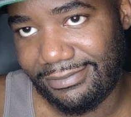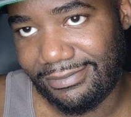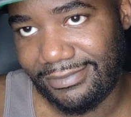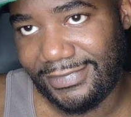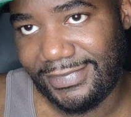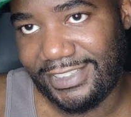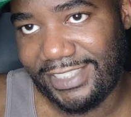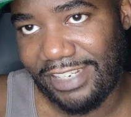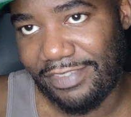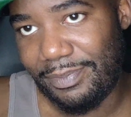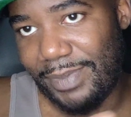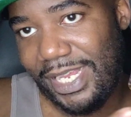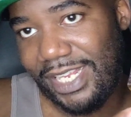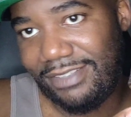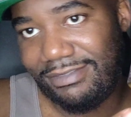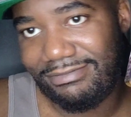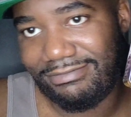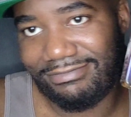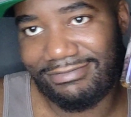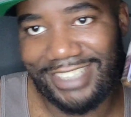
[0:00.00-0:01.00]
Safe
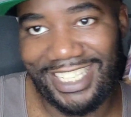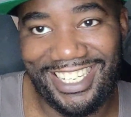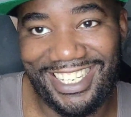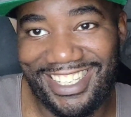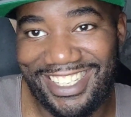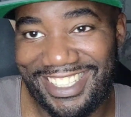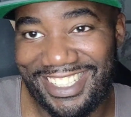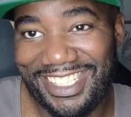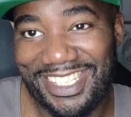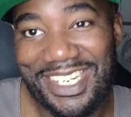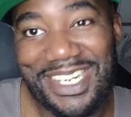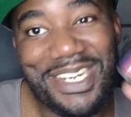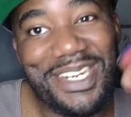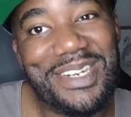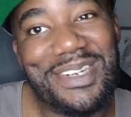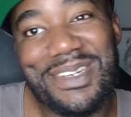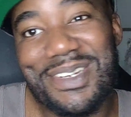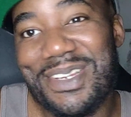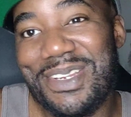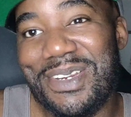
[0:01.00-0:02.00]
bet.
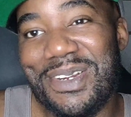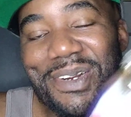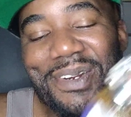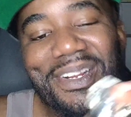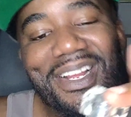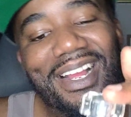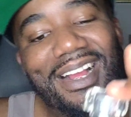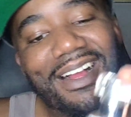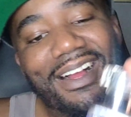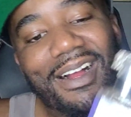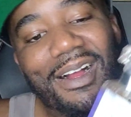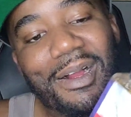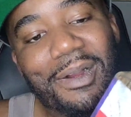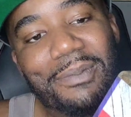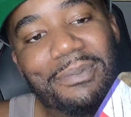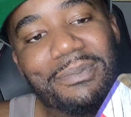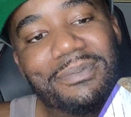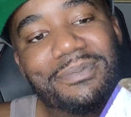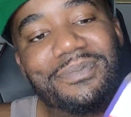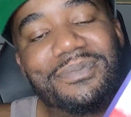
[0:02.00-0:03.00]
You know,
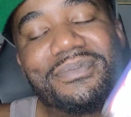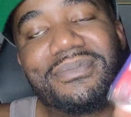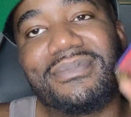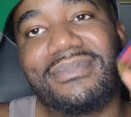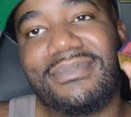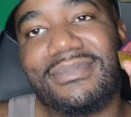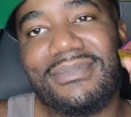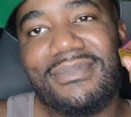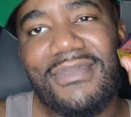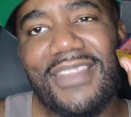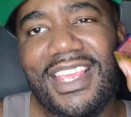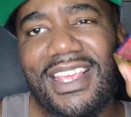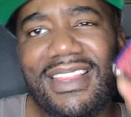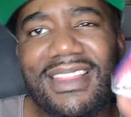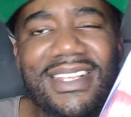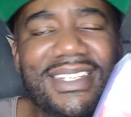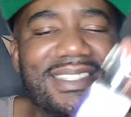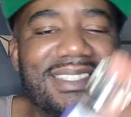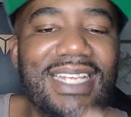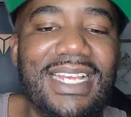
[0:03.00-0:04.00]

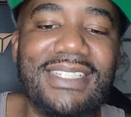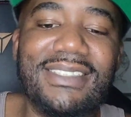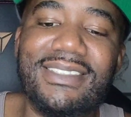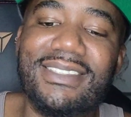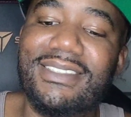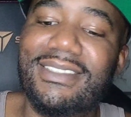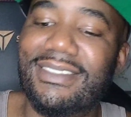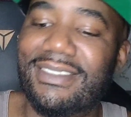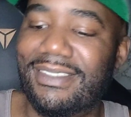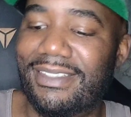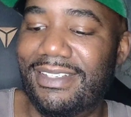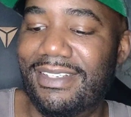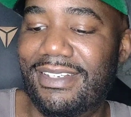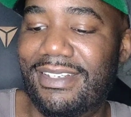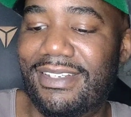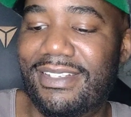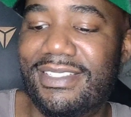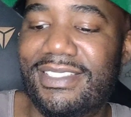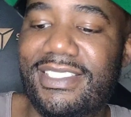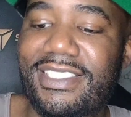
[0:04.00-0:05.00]
the scent,
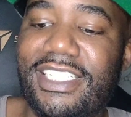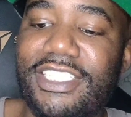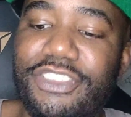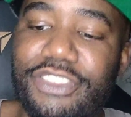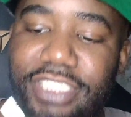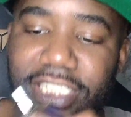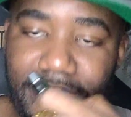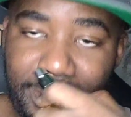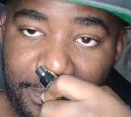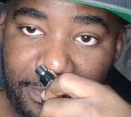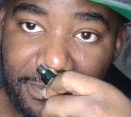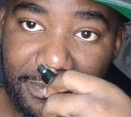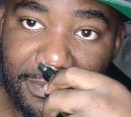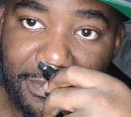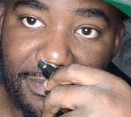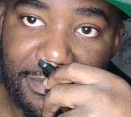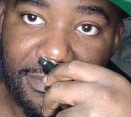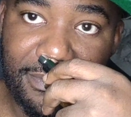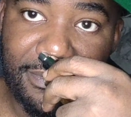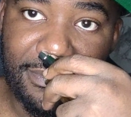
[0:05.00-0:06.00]
citric,
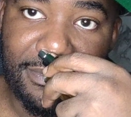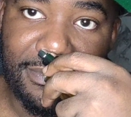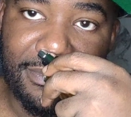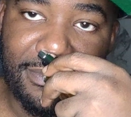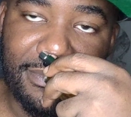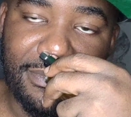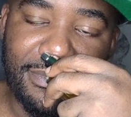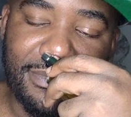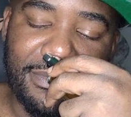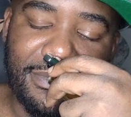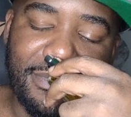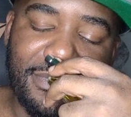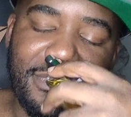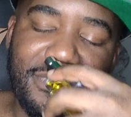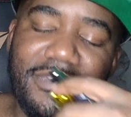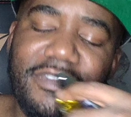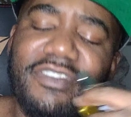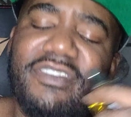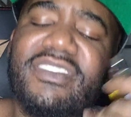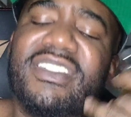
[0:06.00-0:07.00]

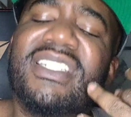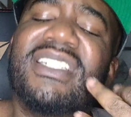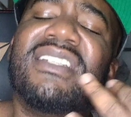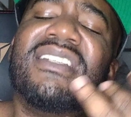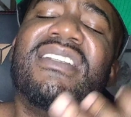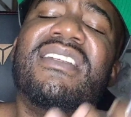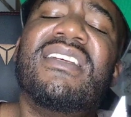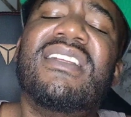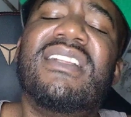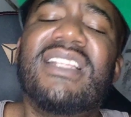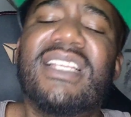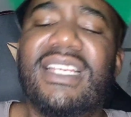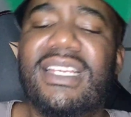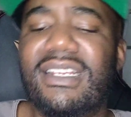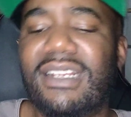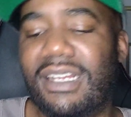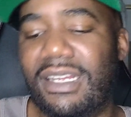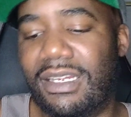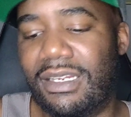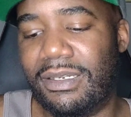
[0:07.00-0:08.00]

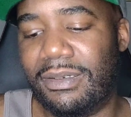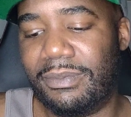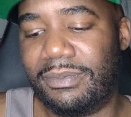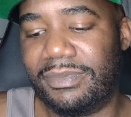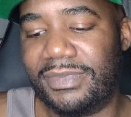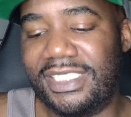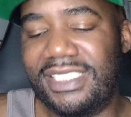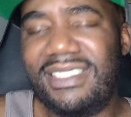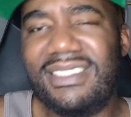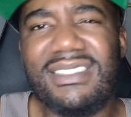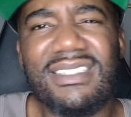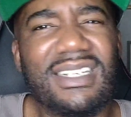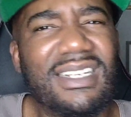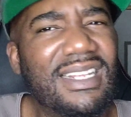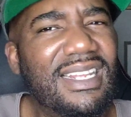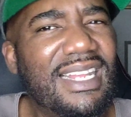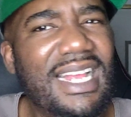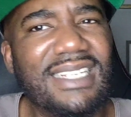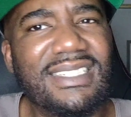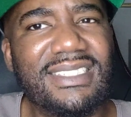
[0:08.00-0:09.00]
vanillic. This is a
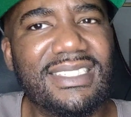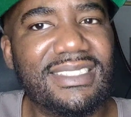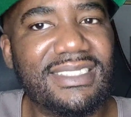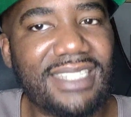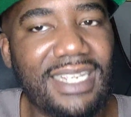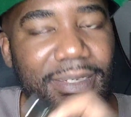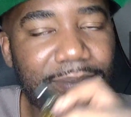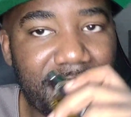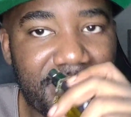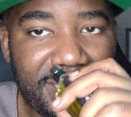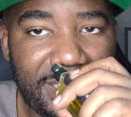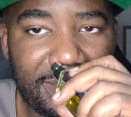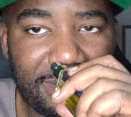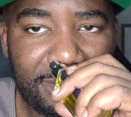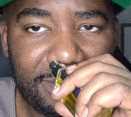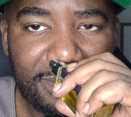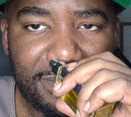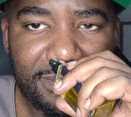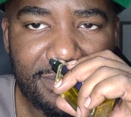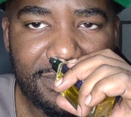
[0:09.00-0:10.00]
classic type
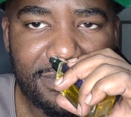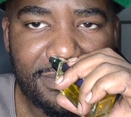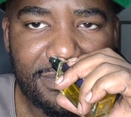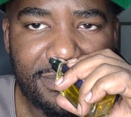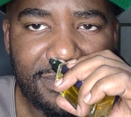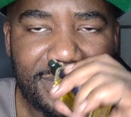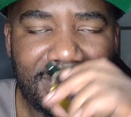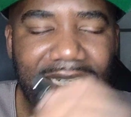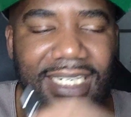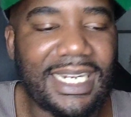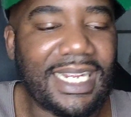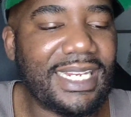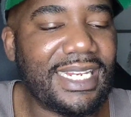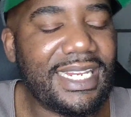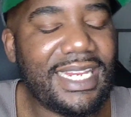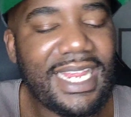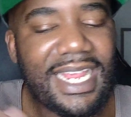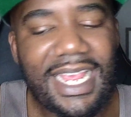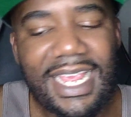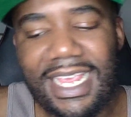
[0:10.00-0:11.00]
scent, and I
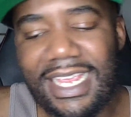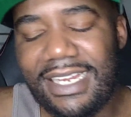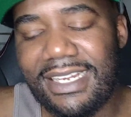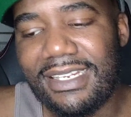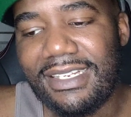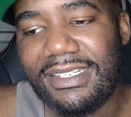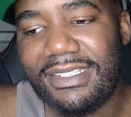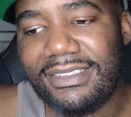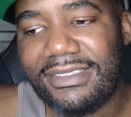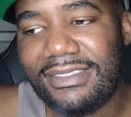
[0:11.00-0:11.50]
can't